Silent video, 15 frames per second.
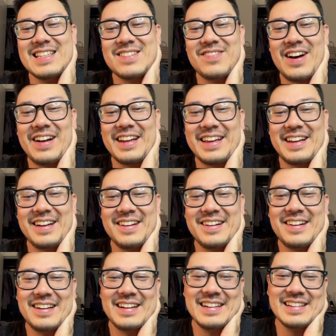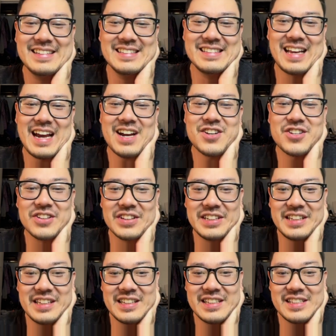about here is
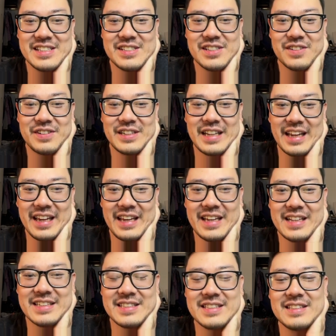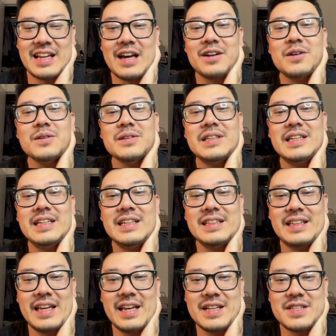actually silver takes, not only
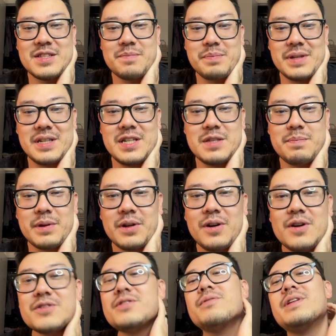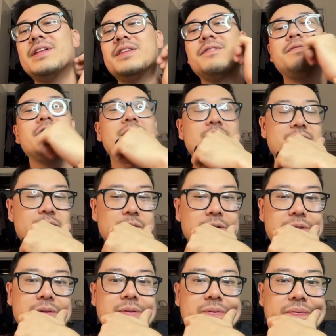takes the piece, but also then defends
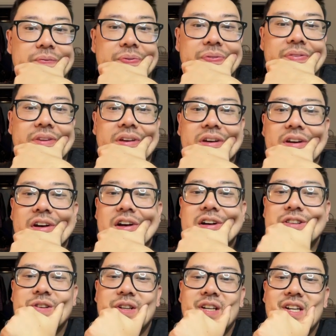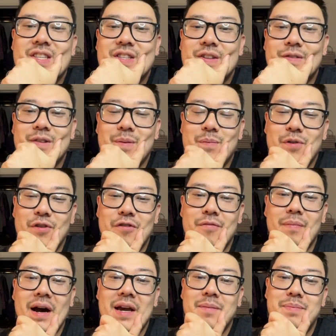4-2. So he gets to remove
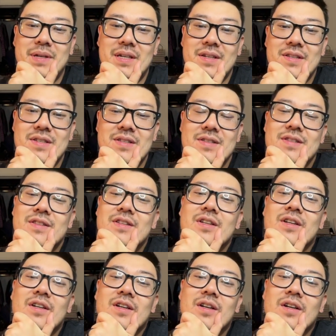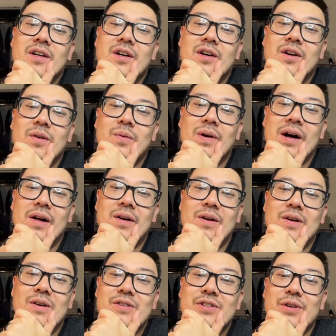my piece while
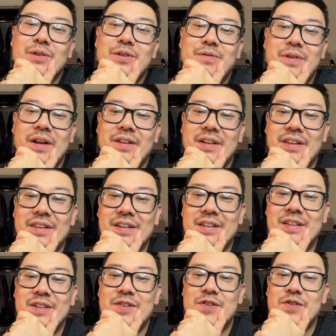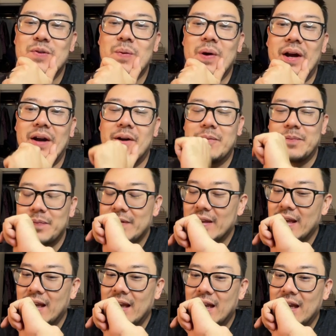also defending the key square.
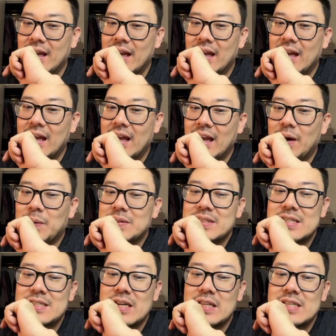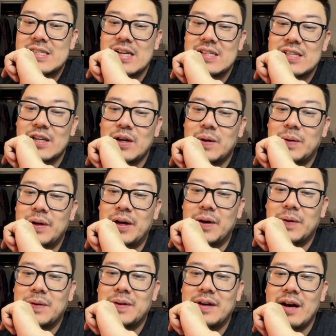And once I saw this, I was like, oh
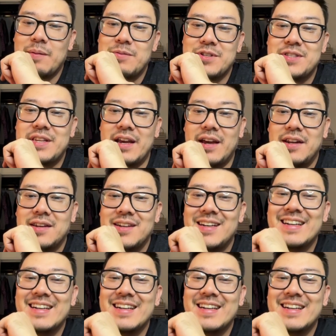no, I'm just dead.